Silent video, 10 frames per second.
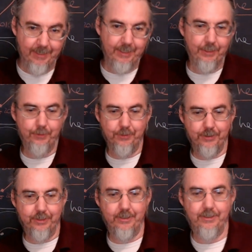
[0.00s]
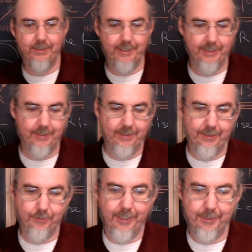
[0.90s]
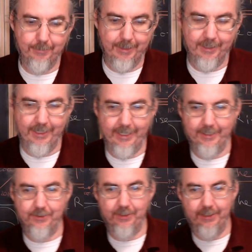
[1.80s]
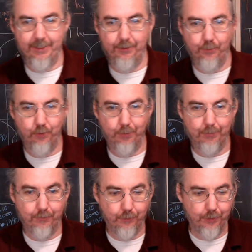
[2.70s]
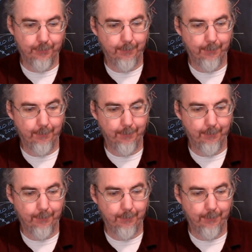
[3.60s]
in order to get a greater amount of cash than they were before.